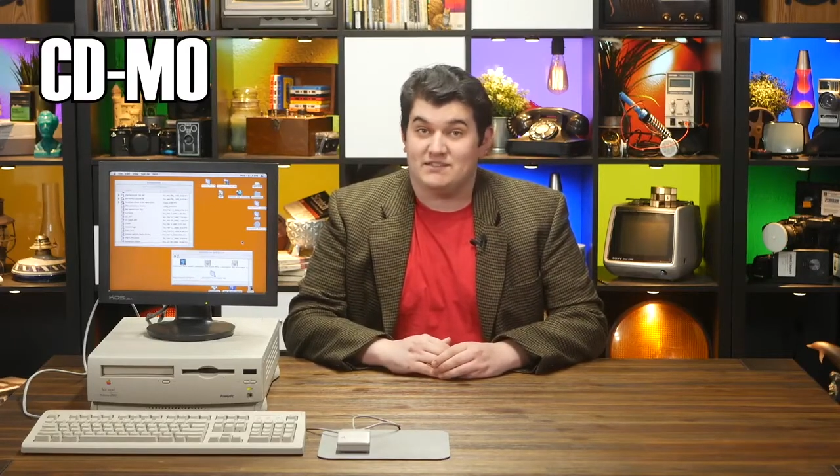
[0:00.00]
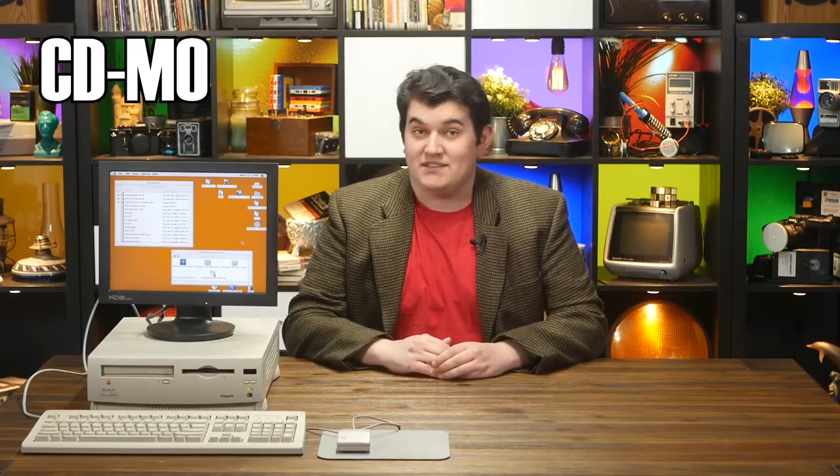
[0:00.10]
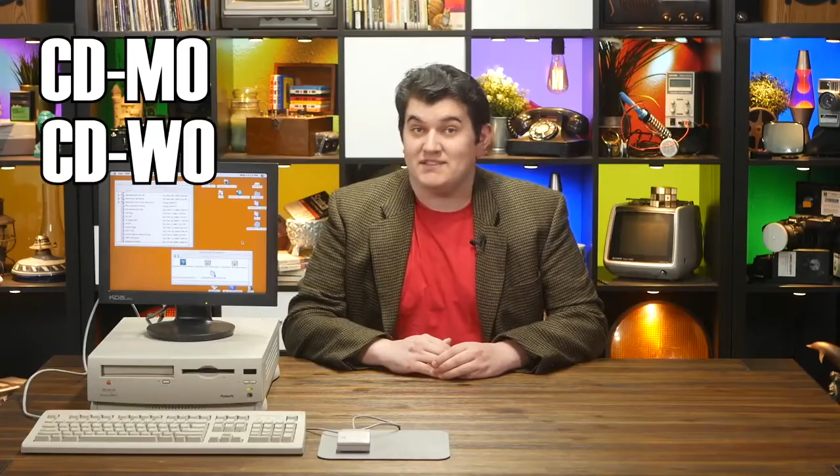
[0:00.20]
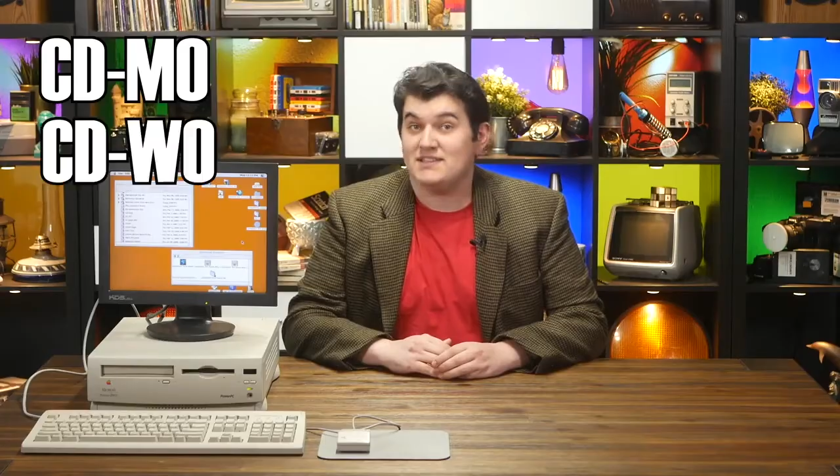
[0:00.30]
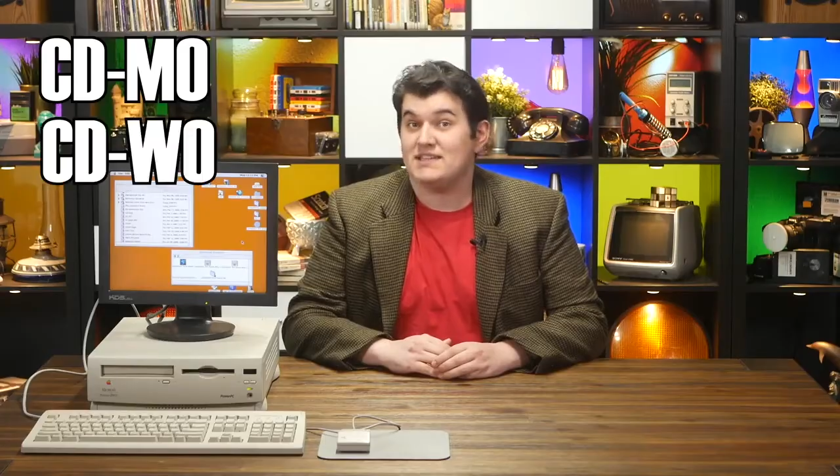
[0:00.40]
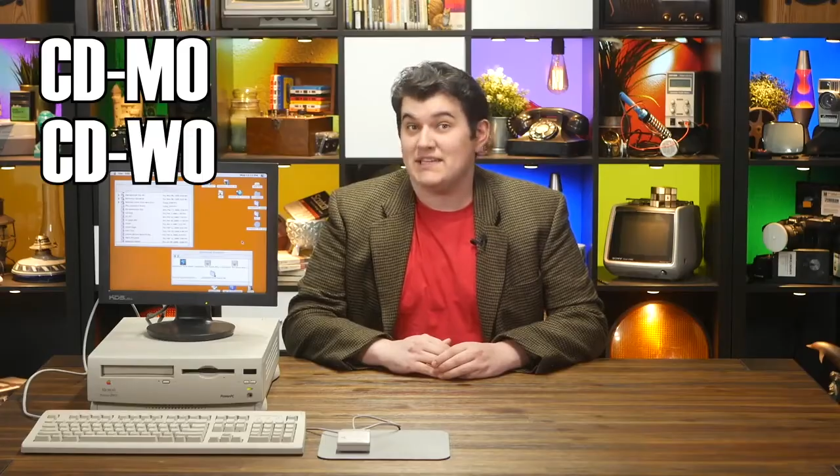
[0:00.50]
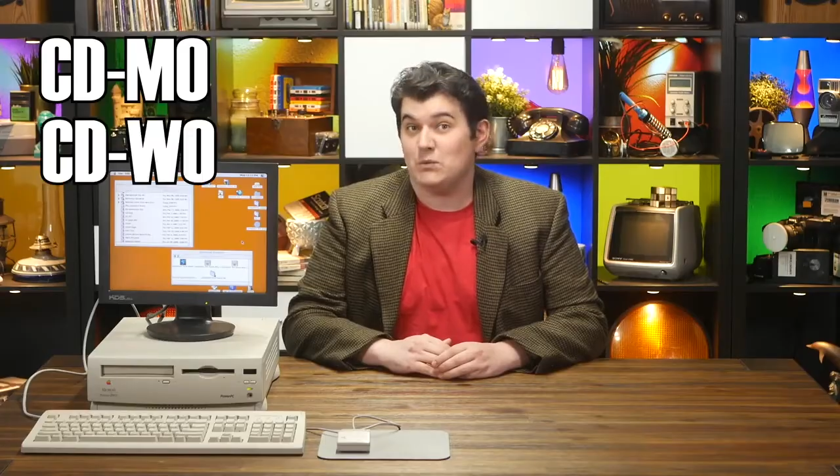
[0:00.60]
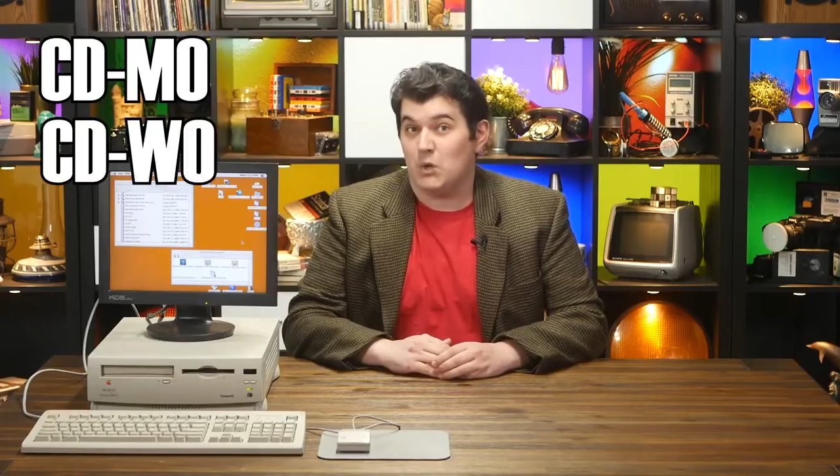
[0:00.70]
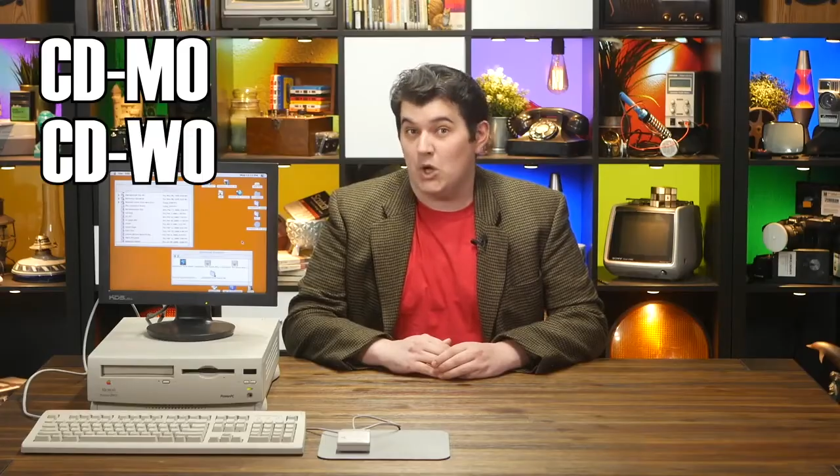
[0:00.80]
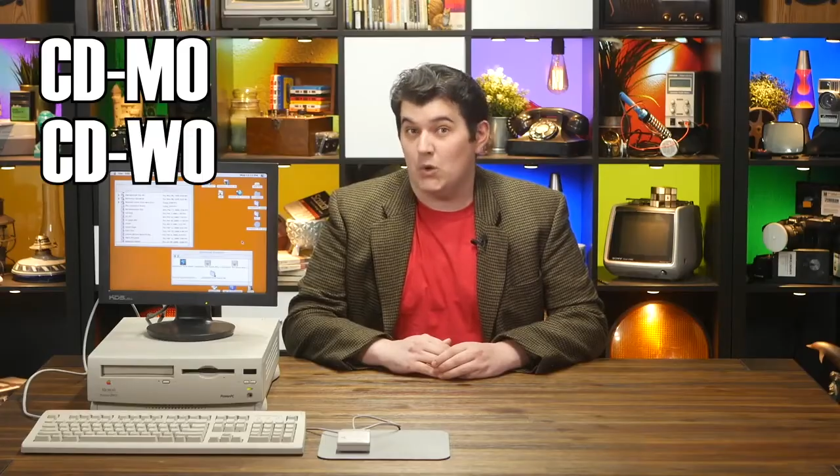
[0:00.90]
to the
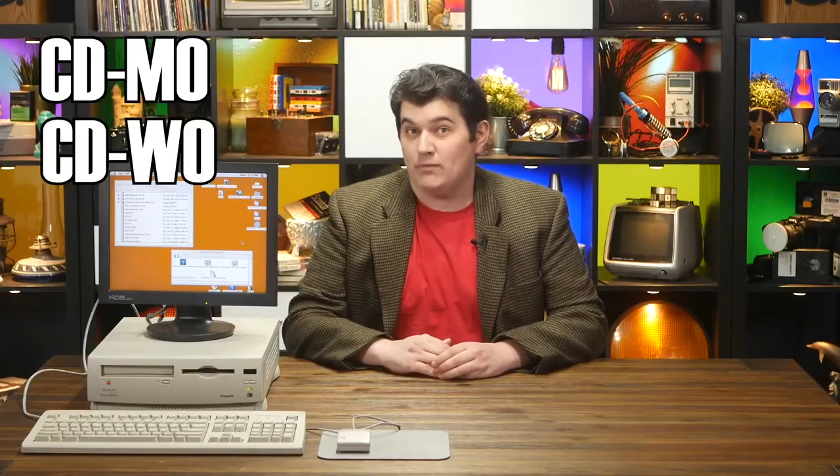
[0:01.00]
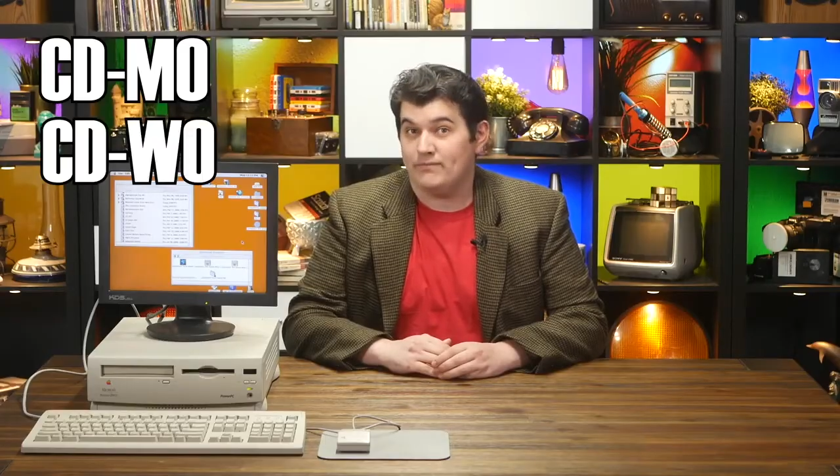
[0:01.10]
CD-Woe.